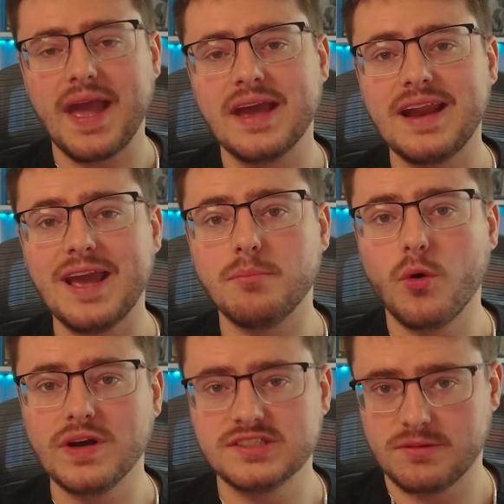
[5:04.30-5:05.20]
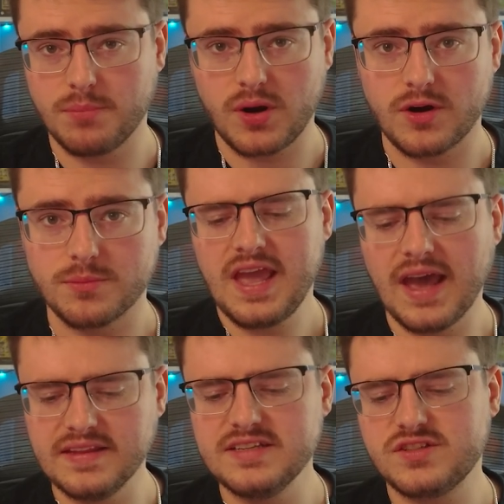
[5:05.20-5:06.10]
and a poison barb.
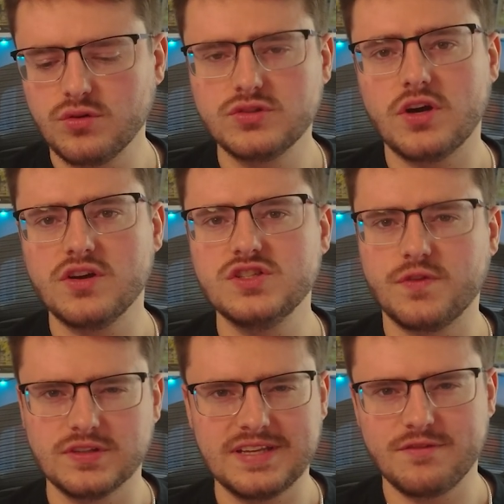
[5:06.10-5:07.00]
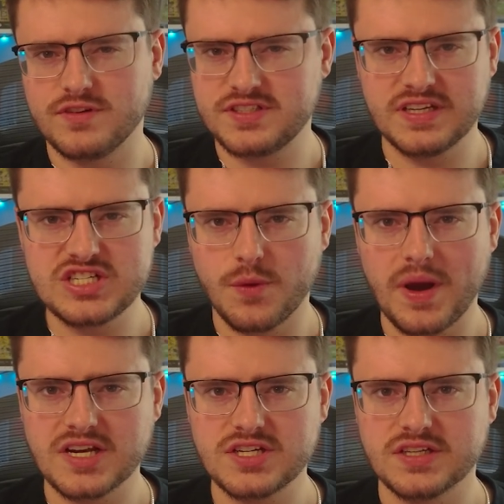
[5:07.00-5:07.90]
And these tools are used for different
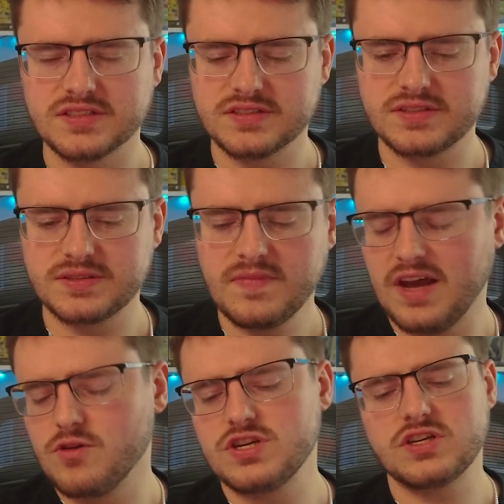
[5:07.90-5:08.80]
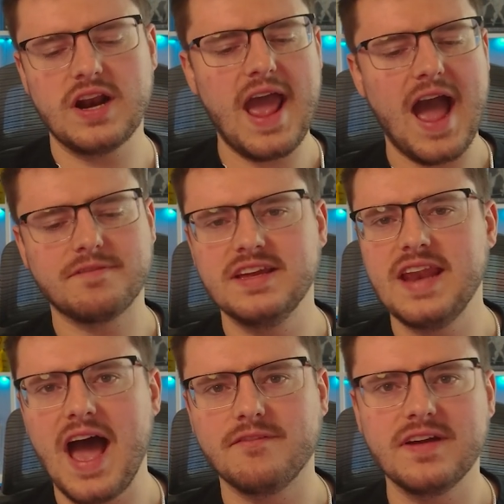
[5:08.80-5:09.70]
situations. And you're just going to have to
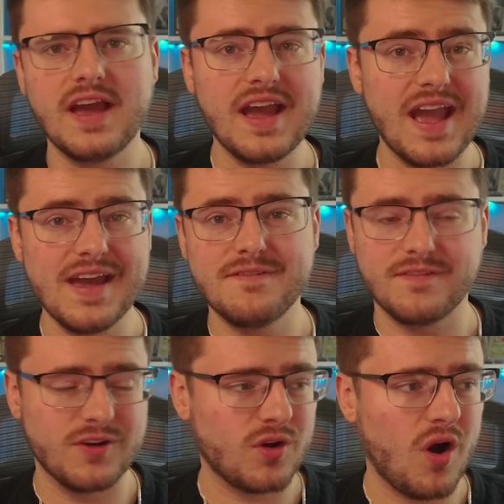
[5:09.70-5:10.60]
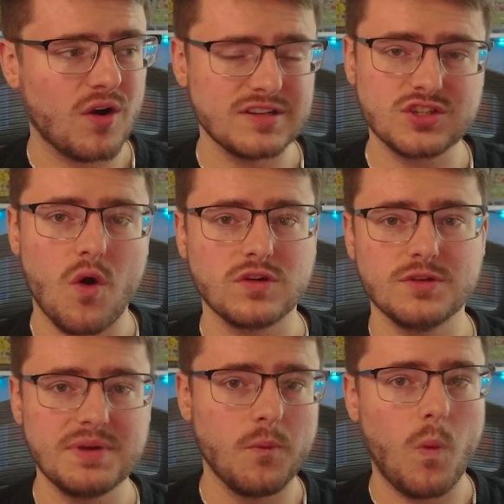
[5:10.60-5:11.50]
navigate if your card is going to
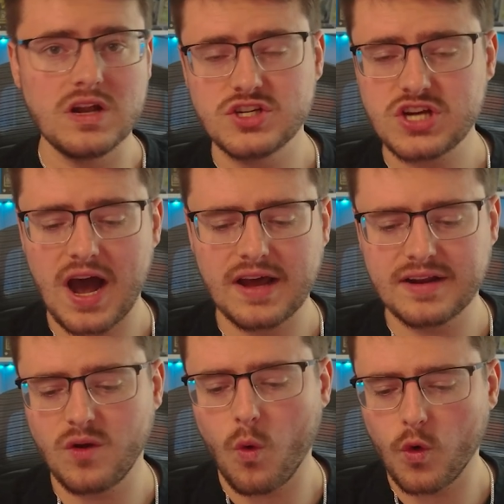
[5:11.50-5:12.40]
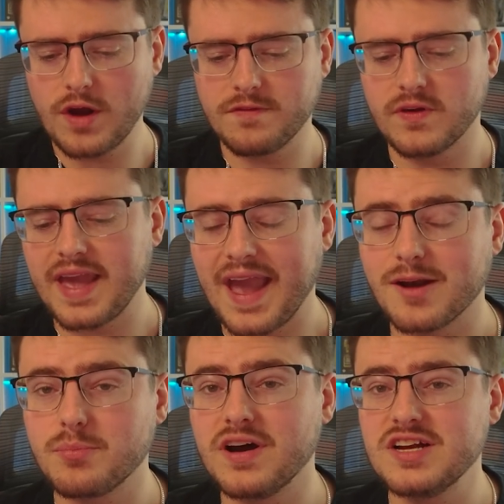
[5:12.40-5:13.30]
be one-shotted or if you
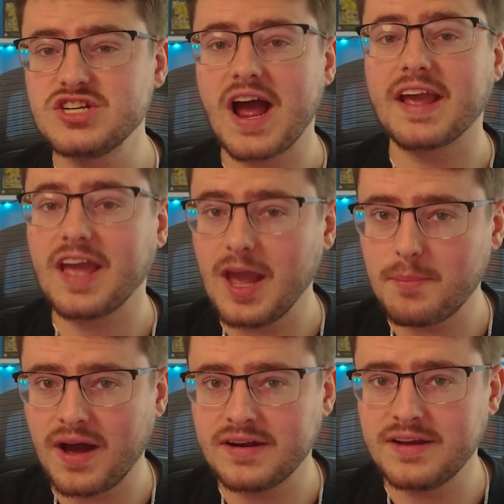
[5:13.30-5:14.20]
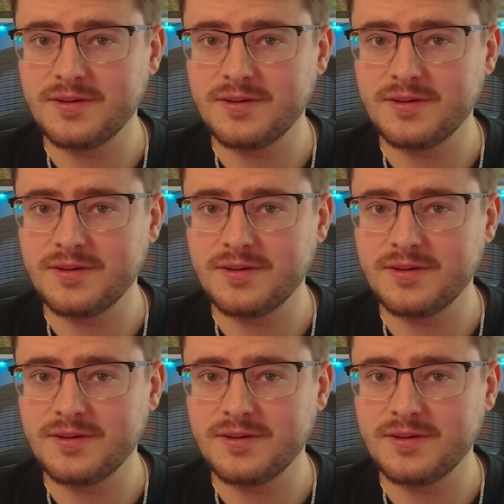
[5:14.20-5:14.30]
can put a giant cape on it.